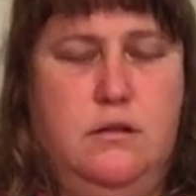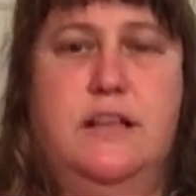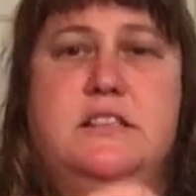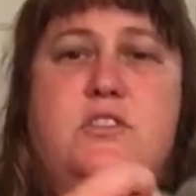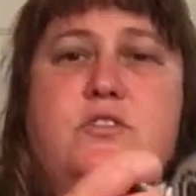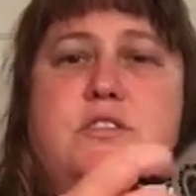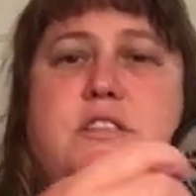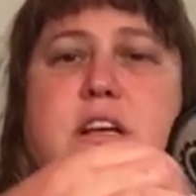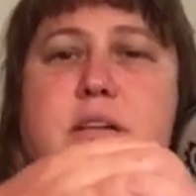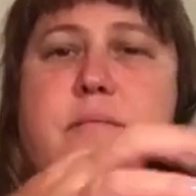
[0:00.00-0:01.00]
That's
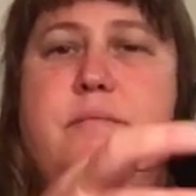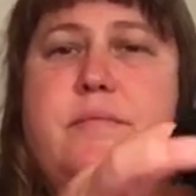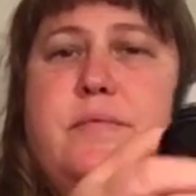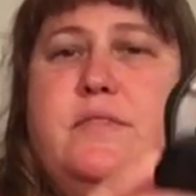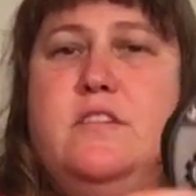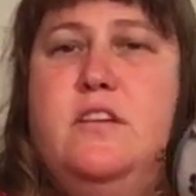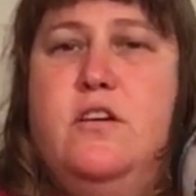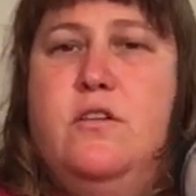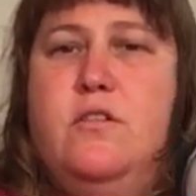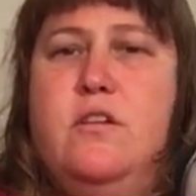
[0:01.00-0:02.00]
interesting.
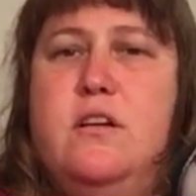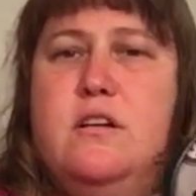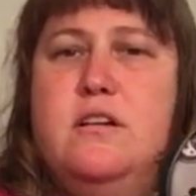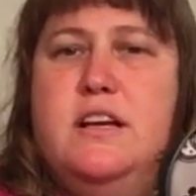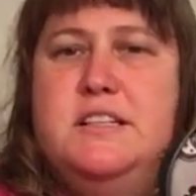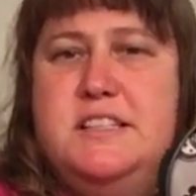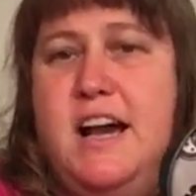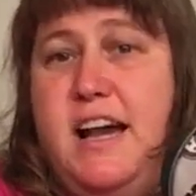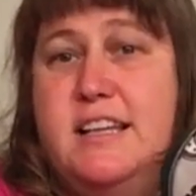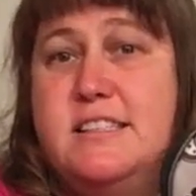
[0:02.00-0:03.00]
So it's
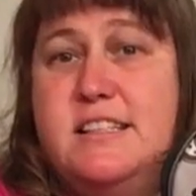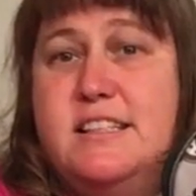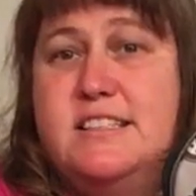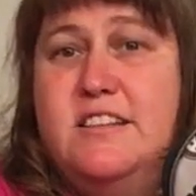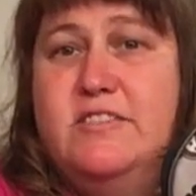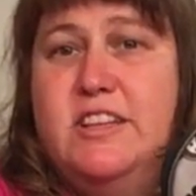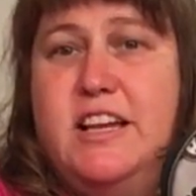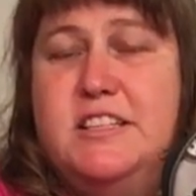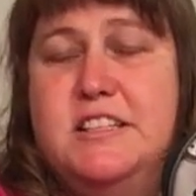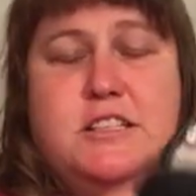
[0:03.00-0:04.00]
nice. It's lovely.
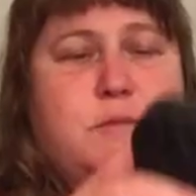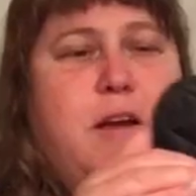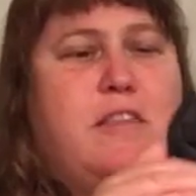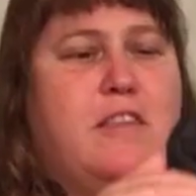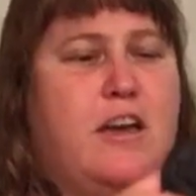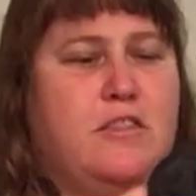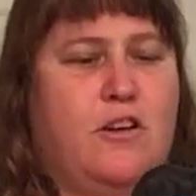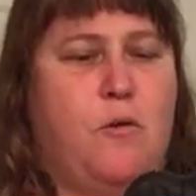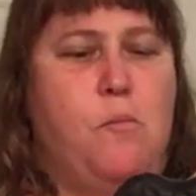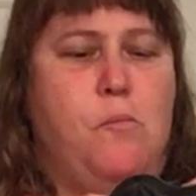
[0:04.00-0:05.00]
I didn't expect that
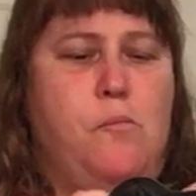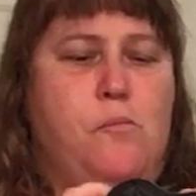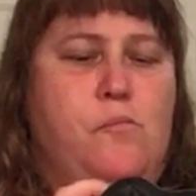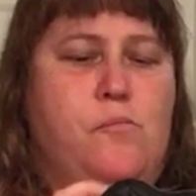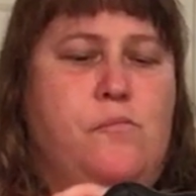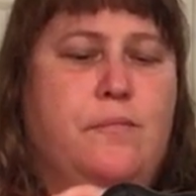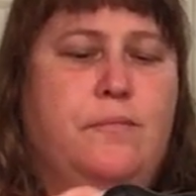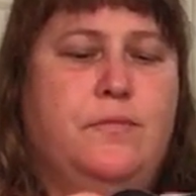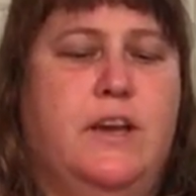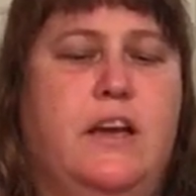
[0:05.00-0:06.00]
though.
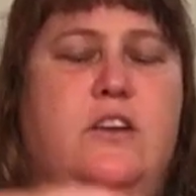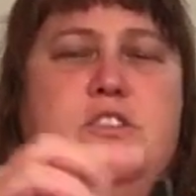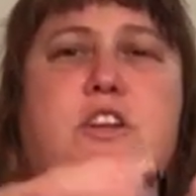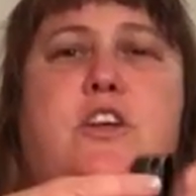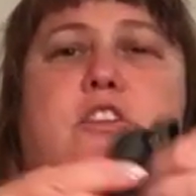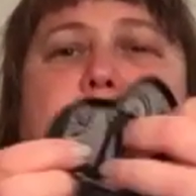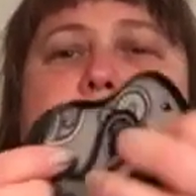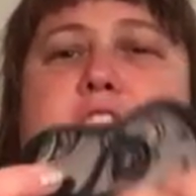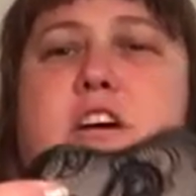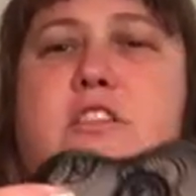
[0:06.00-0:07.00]
Yeah, here's another look
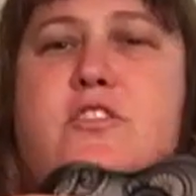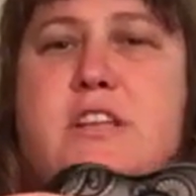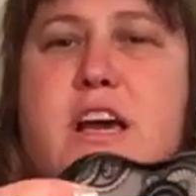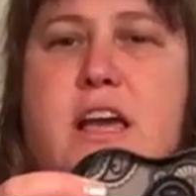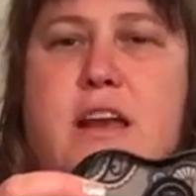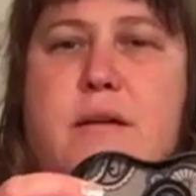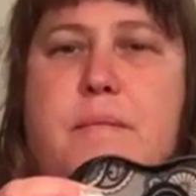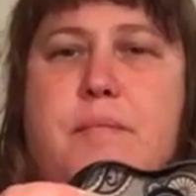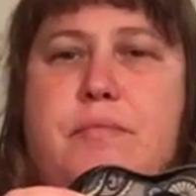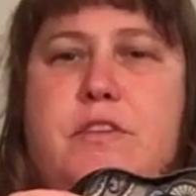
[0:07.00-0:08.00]
at the other side,
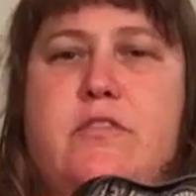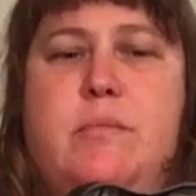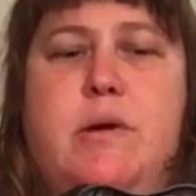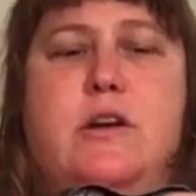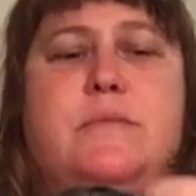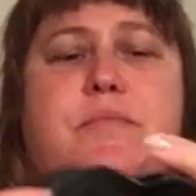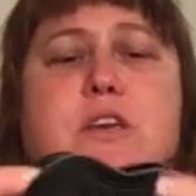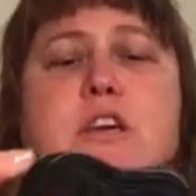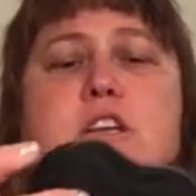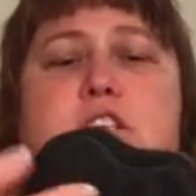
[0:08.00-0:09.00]
different parts.
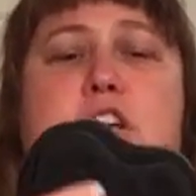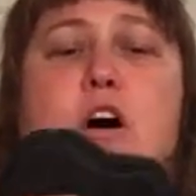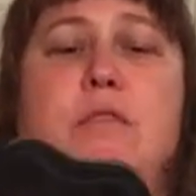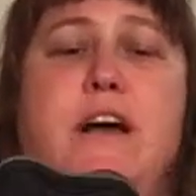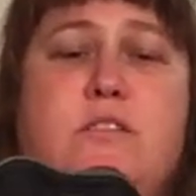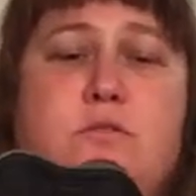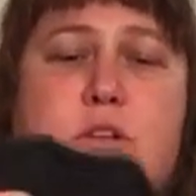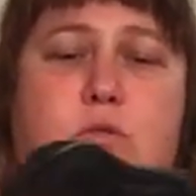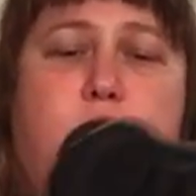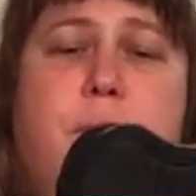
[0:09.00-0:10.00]
So that's really
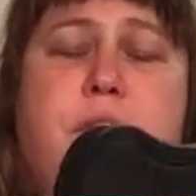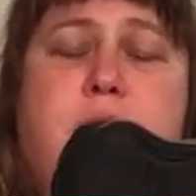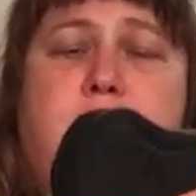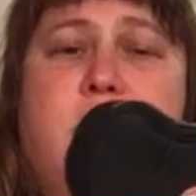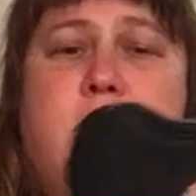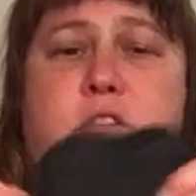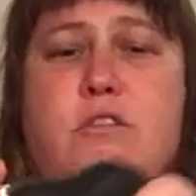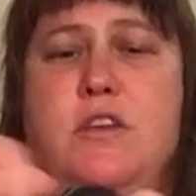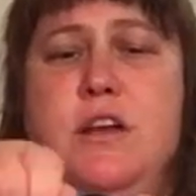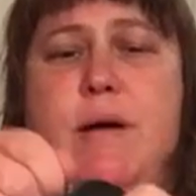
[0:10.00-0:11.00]
cool. And then the other
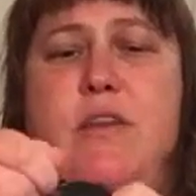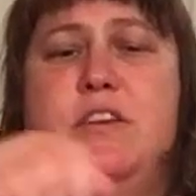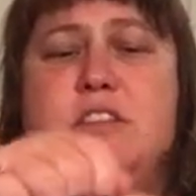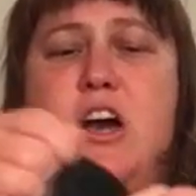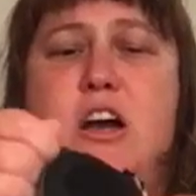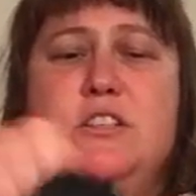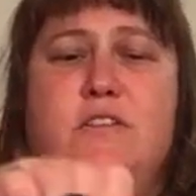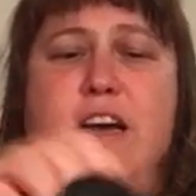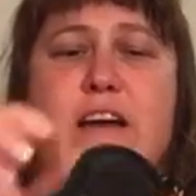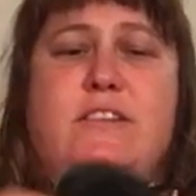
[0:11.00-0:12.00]
thing about these hearts, if
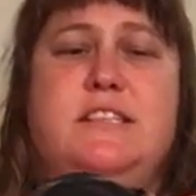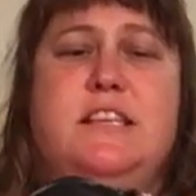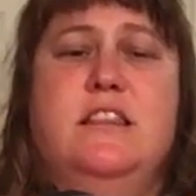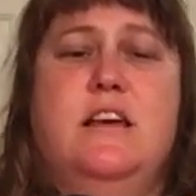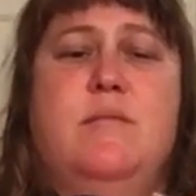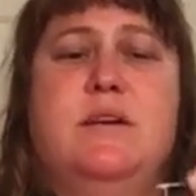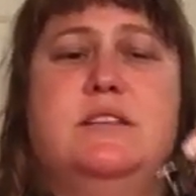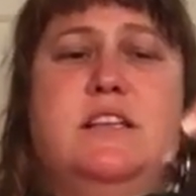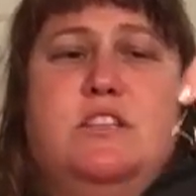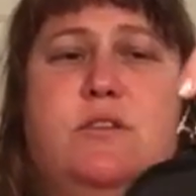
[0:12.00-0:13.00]
you haven't seen them, is
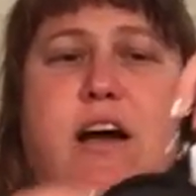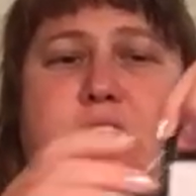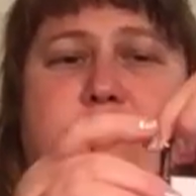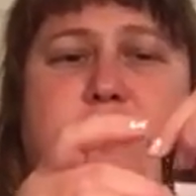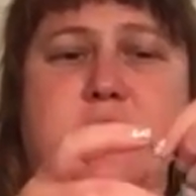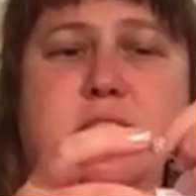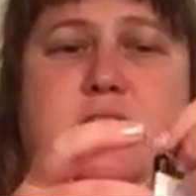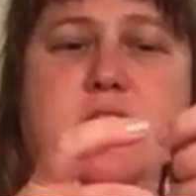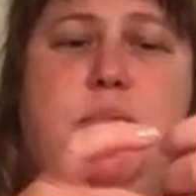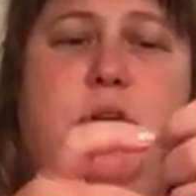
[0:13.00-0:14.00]
they do have a nice
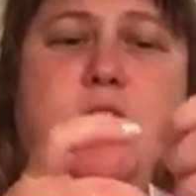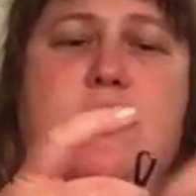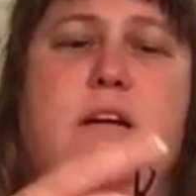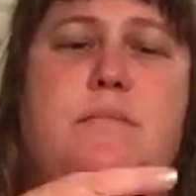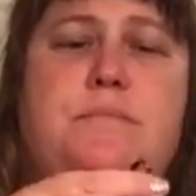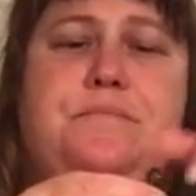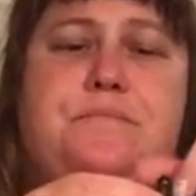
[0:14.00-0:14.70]
clip on them.